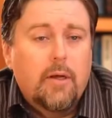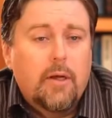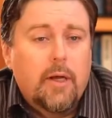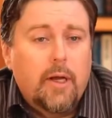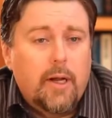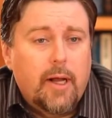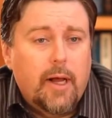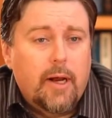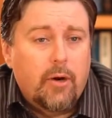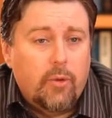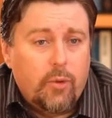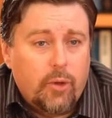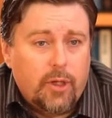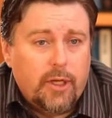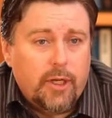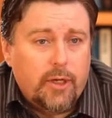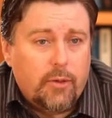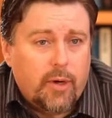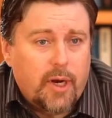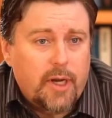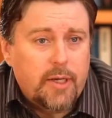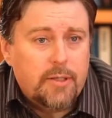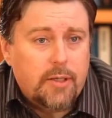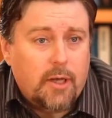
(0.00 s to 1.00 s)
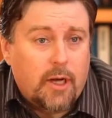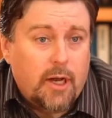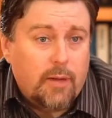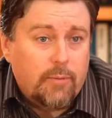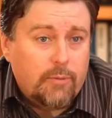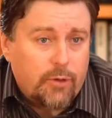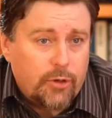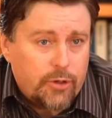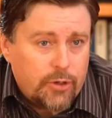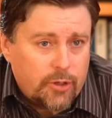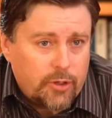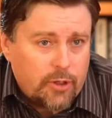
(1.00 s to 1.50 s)
and had a really great
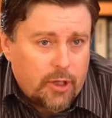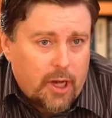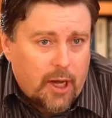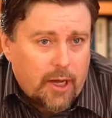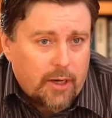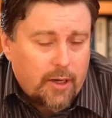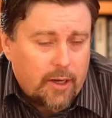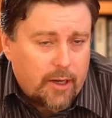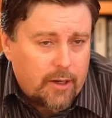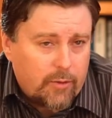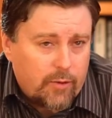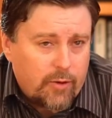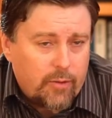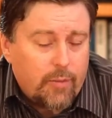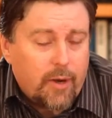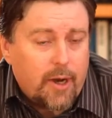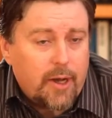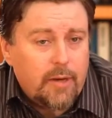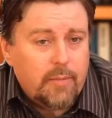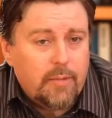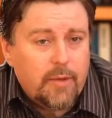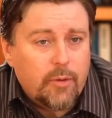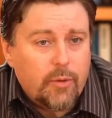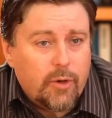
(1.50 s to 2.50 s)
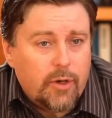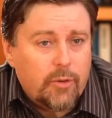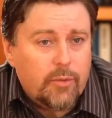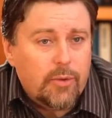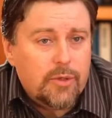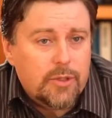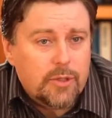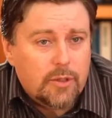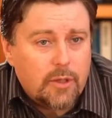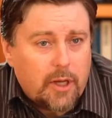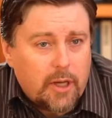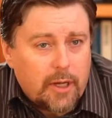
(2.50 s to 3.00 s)
time, learned a lot, kind of reminded me what it
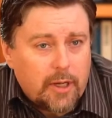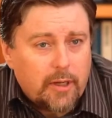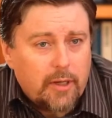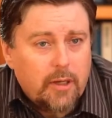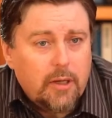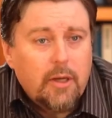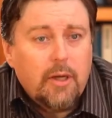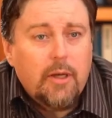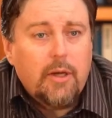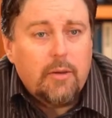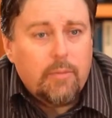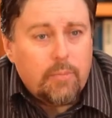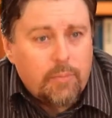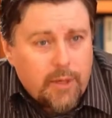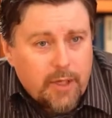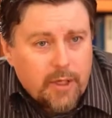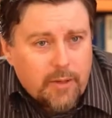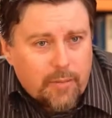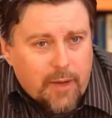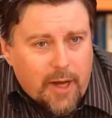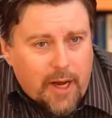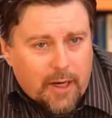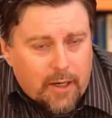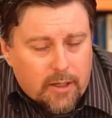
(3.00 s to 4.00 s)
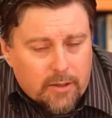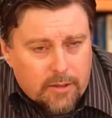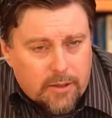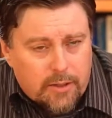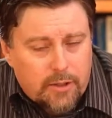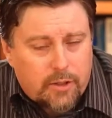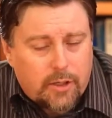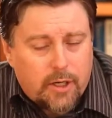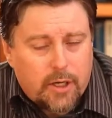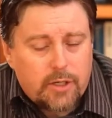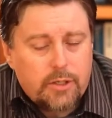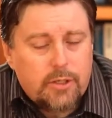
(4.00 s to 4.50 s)
was like being back in the
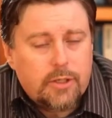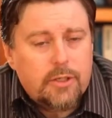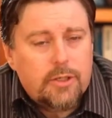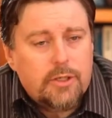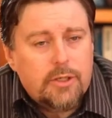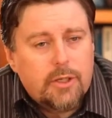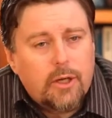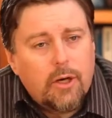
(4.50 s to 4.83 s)
trenches.